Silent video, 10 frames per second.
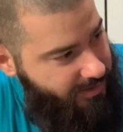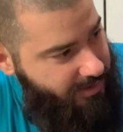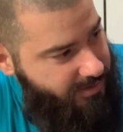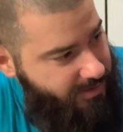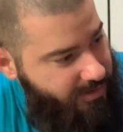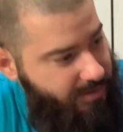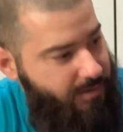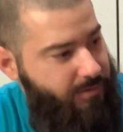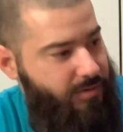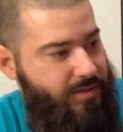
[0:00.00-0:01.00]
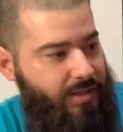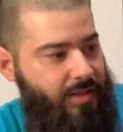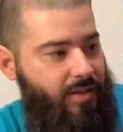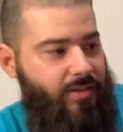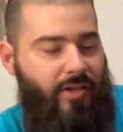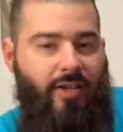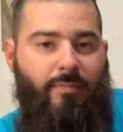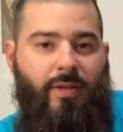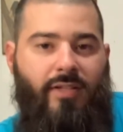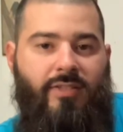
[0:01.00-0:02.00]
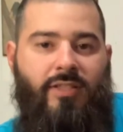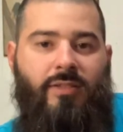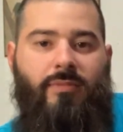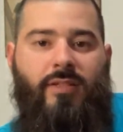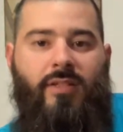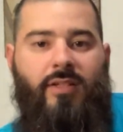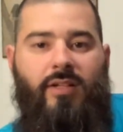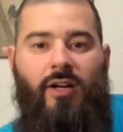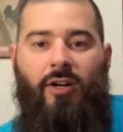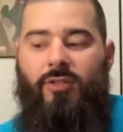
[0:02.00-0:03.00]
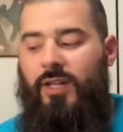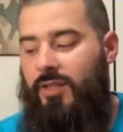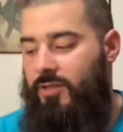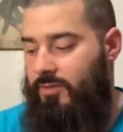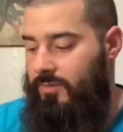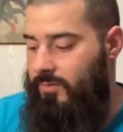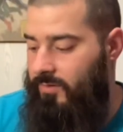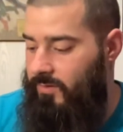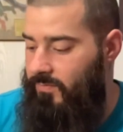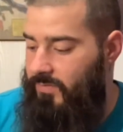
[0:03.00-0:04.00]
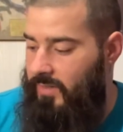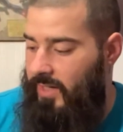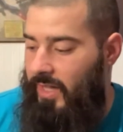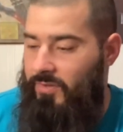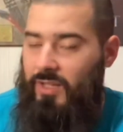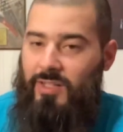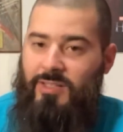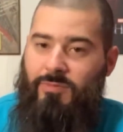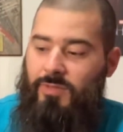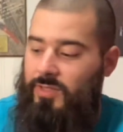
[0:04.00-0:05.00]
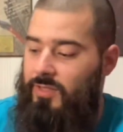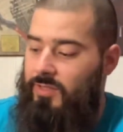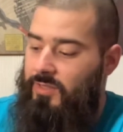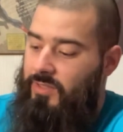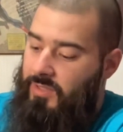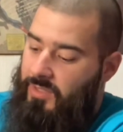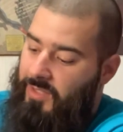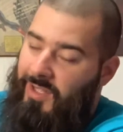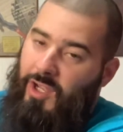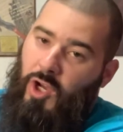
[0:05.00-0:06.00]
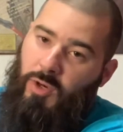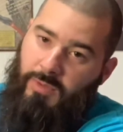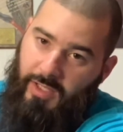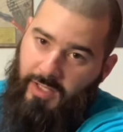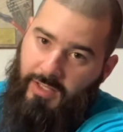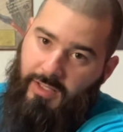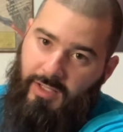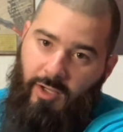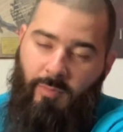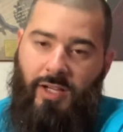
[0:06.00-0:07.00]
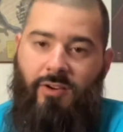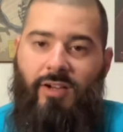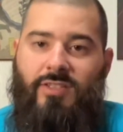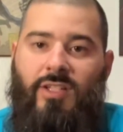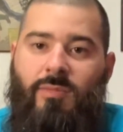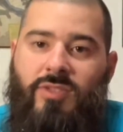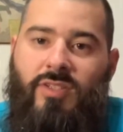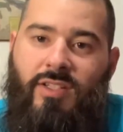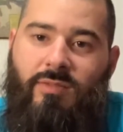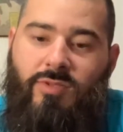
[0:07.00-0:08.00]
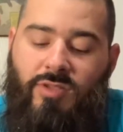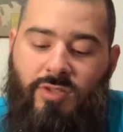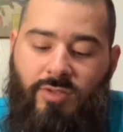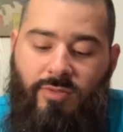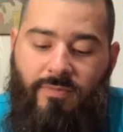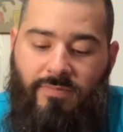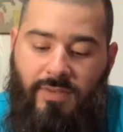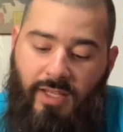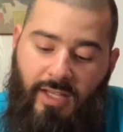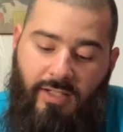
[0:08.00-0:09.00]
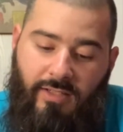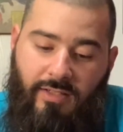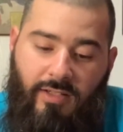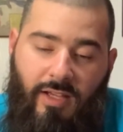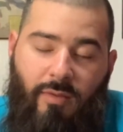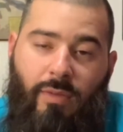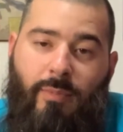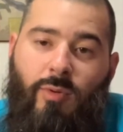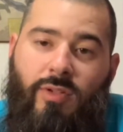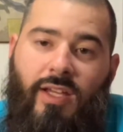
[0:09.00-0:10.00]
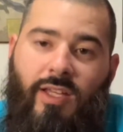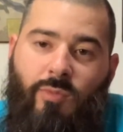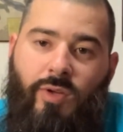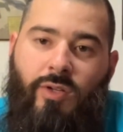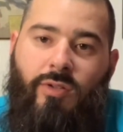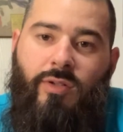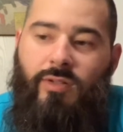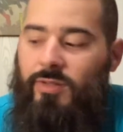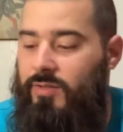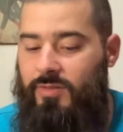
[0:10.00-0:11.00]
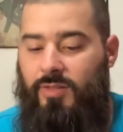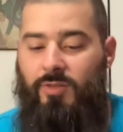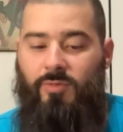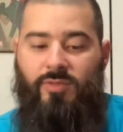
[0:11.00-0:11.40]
condition for $10 to go ahead and pick this up all day long. I have a lot of hope that Omega Red is coming to the MCU, and maybe one day he will. So we'll